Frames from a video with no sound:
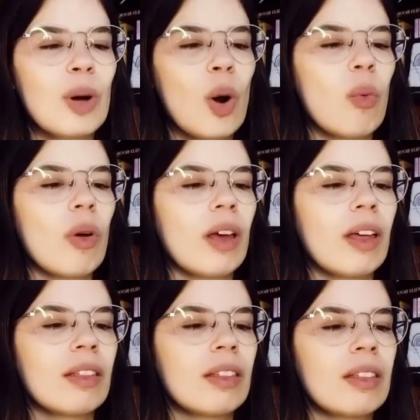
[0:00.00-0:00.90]

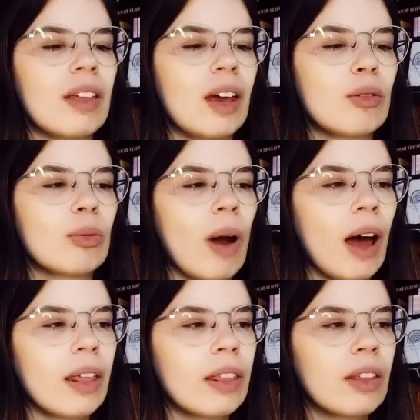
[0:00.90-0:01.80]
with a
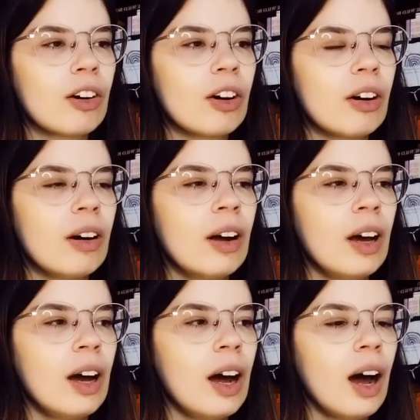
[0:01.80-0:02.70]
rather,
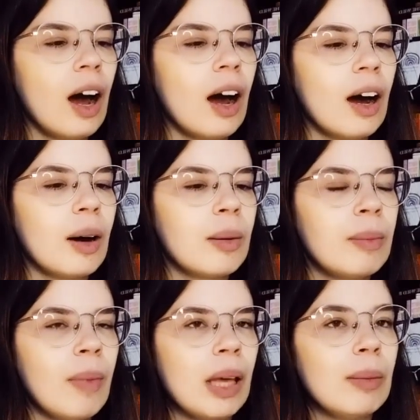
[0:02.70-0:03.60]

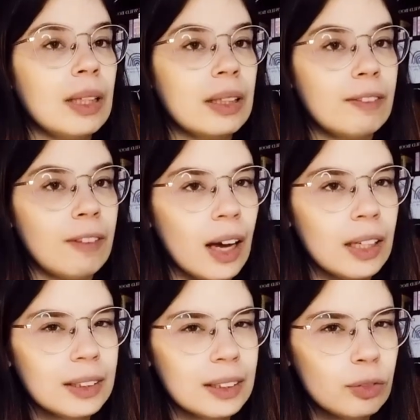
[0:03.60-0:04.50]
maybe
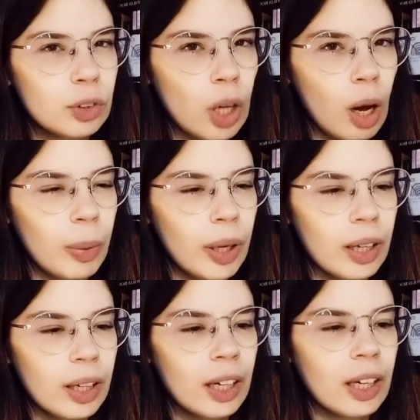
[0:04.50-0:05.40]
divisive
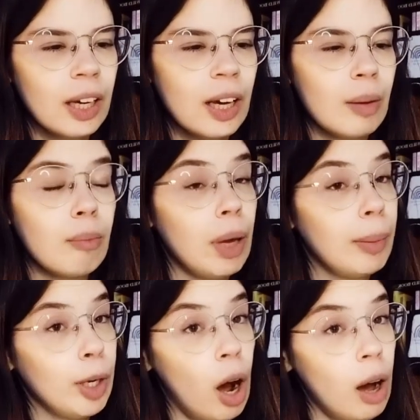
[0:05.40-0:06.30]
topic.
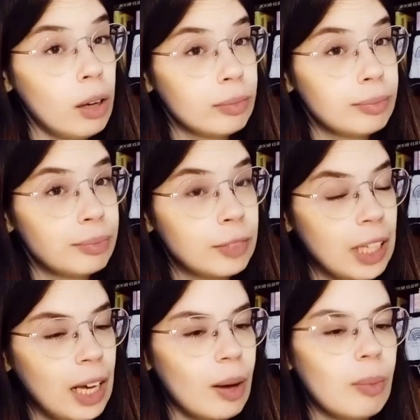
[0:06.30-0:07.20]
Maybe not,
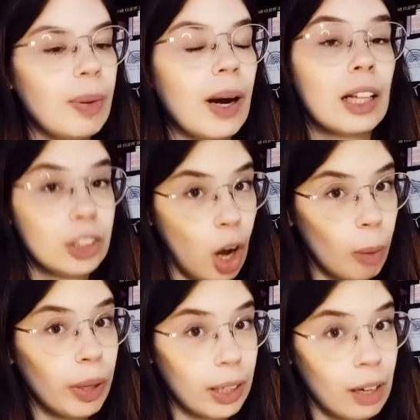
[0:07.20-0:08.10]
but a
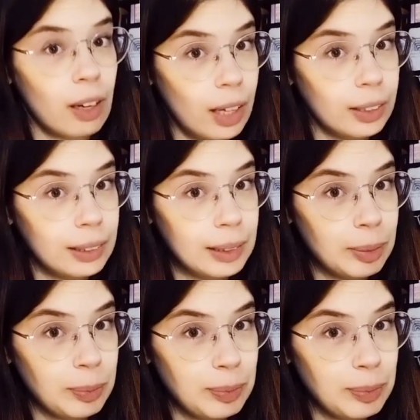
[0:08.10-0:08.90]
topic nonetheless.